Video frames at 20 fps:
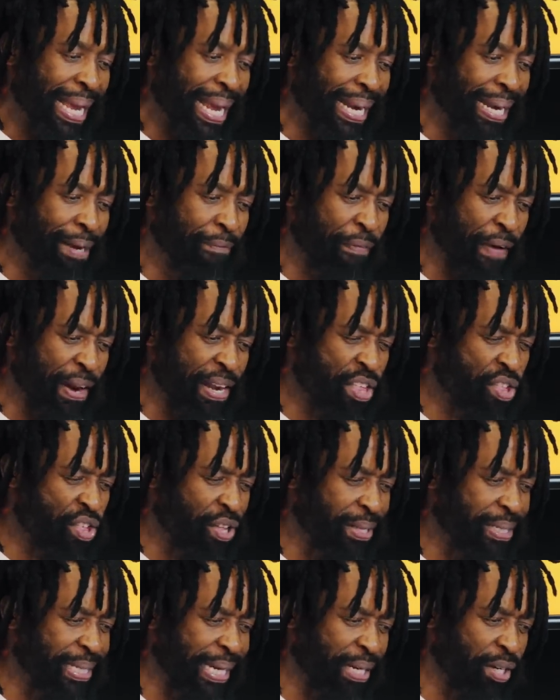in
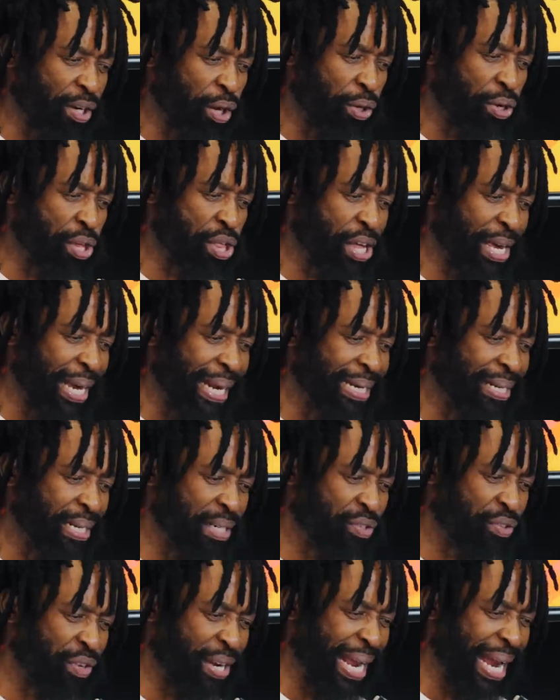financial technology
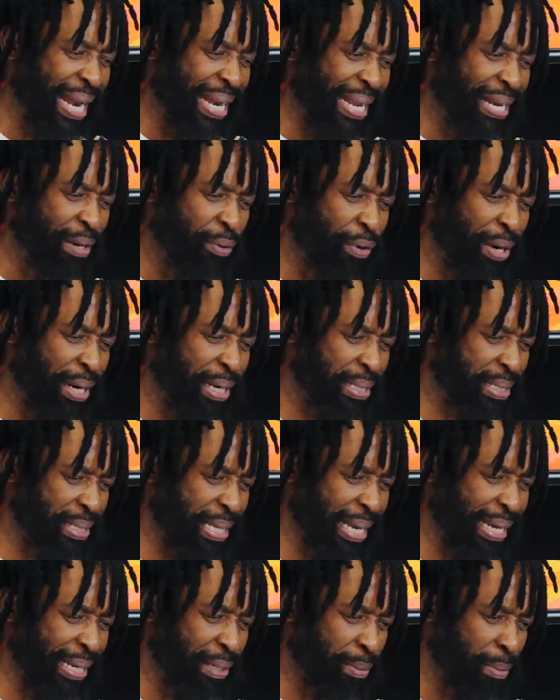industry and in real
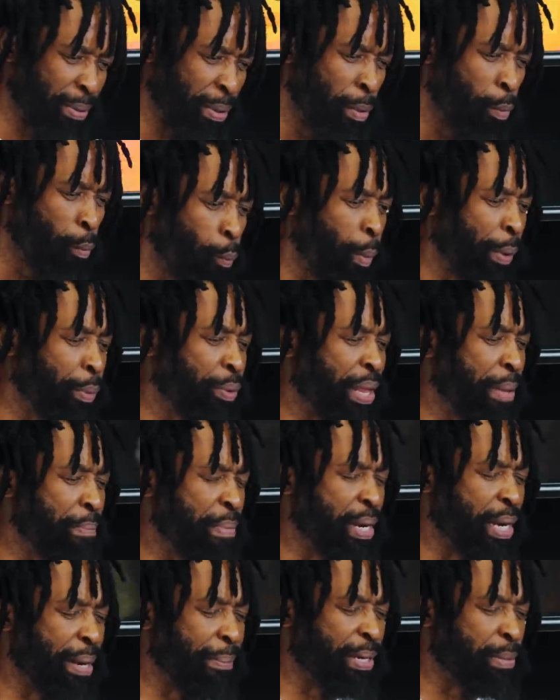estate. What do they
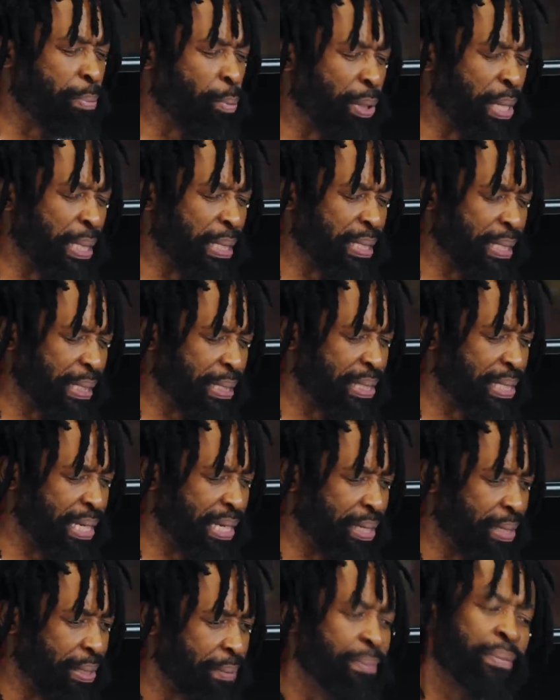mean about more than
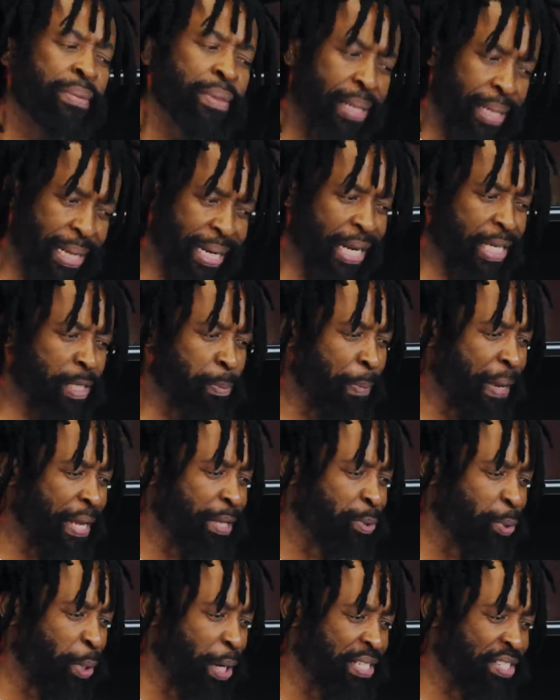16? He'll
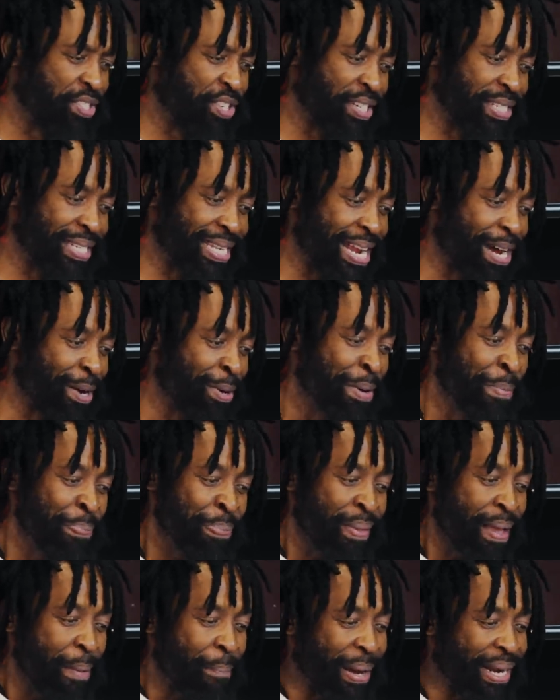explain to us just now.
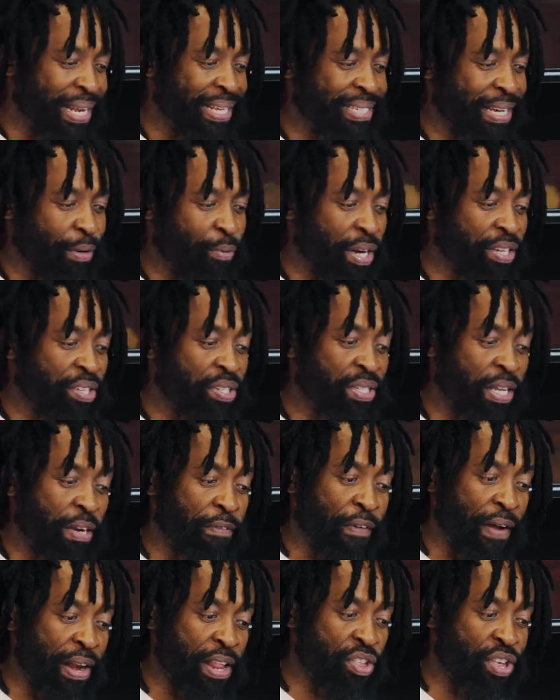But he's a
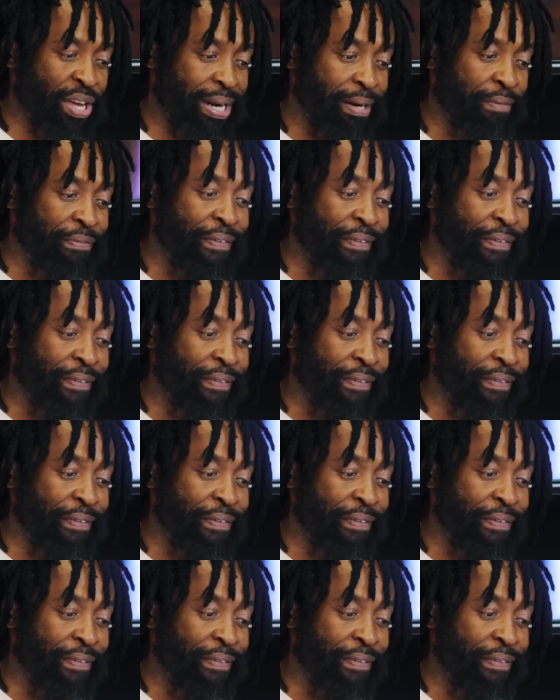registered financial